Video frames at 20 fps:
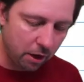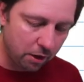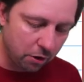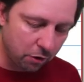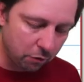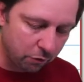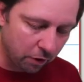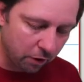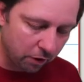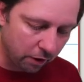
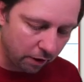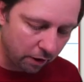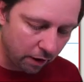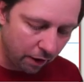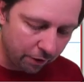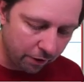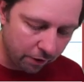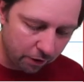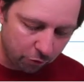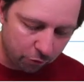you've got
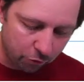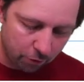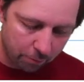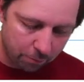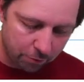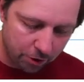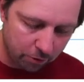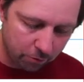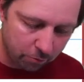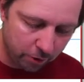another
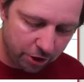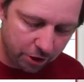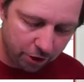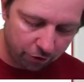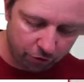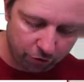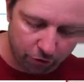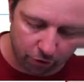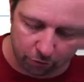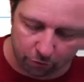description, which is
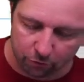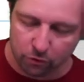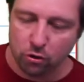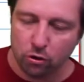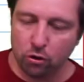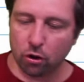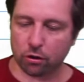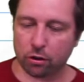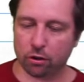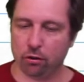sort of
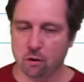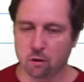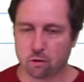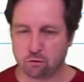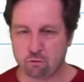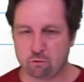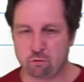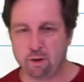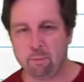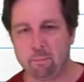not at all
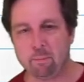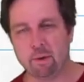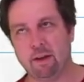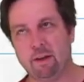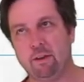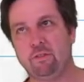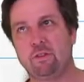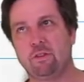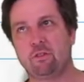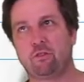
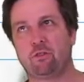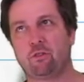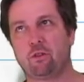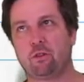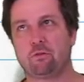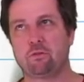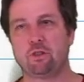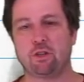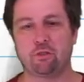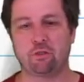stream-based. It's sort
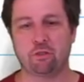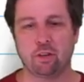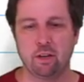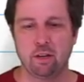of just